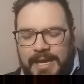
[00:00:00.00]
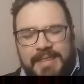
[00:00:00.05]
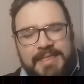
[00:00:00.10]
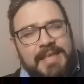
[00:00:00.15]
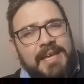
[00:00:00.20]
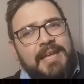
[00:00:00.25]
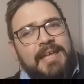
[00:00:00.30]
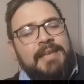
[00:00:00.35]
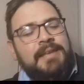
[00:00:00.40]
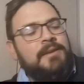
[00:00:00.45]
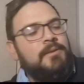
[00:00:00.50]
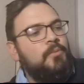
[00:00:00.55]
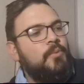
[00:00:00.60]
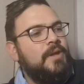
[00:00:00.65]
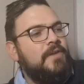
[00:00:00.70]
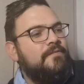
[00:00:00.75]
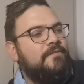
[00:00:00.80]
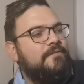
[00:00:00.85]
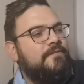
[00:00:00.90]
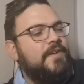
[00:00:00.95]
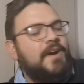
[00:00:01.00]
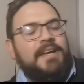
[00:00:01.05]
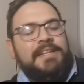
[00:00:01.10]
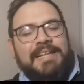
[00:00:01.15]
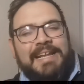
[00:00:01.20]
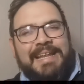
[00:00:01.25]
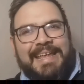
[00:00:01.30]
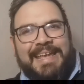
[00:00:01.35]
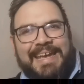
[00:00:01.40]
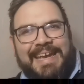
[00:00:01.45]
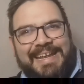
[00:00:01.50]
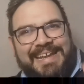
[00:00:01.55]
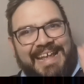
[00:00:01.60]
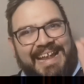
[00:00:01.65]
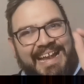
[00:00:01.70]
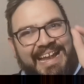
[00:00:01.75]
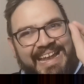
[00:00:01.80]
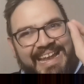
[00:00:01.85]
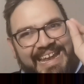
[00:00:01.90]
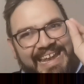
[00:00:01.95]
then we finally had a
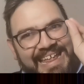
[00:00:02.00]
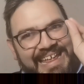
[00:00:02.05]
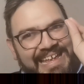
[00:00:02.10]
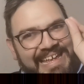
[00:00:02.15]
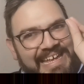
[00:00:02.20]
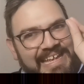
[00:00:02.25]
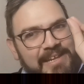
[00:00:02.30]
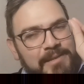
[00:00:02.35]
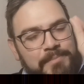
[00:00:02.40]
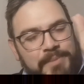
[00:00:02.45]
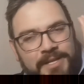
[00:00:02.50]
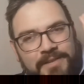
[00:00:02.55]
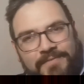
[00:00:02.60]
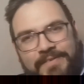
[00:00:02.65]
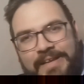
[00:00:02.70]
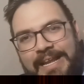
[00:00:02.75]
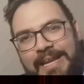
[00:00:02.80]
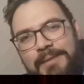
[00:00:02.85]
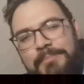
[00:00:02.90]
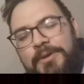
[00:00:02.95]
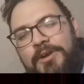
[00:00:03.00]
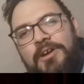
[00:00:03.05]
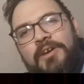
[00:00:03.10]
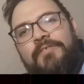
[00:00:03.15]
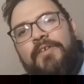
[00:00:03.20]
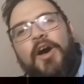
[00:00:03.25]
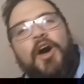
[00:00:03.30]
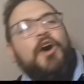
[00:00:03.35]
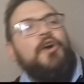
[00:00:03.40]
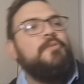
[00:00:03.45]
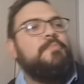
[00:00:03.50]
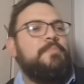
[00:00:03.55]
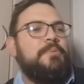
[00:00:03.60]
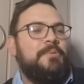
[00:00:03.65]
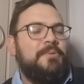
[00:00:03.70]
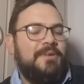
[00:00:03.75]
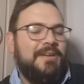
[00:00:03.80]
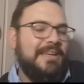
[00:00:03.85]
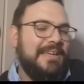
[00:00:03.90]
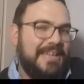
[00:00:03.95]
little bit of glimmer of hope.
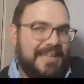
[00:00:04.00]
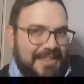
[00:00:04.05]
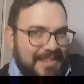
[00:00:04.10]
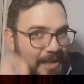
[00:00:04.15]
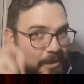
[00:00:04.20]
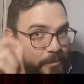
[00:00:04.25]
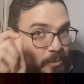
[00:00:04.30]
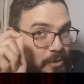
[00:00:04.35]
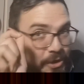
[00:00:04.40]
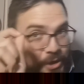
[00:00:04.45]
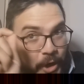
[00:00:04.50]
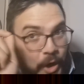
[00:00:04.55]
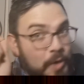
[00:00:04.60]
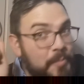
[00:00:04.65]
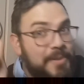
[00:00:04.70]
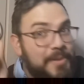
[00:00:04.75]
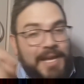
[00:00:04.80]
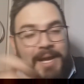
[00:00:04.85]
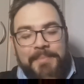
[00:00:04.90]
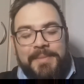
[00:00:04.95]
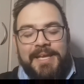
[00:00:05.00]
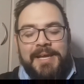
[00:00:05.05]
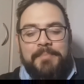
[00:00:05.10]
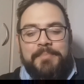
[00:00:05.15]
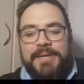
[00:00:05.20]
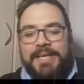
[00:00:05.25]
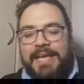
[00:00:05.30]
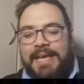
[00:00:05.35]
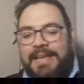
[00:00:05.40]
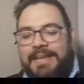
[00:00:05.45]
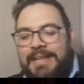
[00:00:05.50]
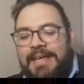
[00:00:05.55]
That word hope coming up again